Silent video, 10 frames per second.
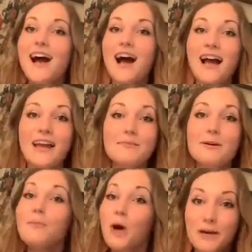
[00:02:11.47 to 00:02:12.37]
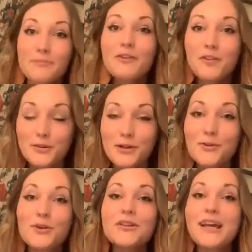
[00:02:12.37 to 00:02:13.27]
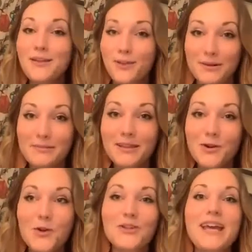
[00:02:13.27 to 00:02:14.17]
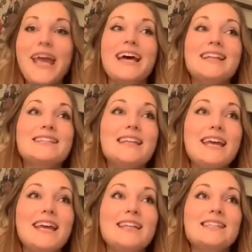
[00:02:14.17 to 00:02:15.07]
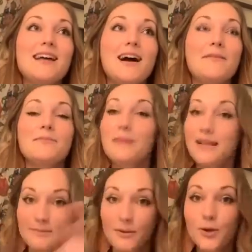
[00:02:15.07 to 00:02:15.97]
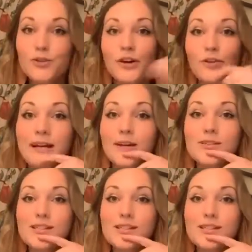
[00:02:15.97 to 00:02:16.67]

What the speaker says: I am a mom of a 3-year-old and a 3-month-old, and it makes my world go round.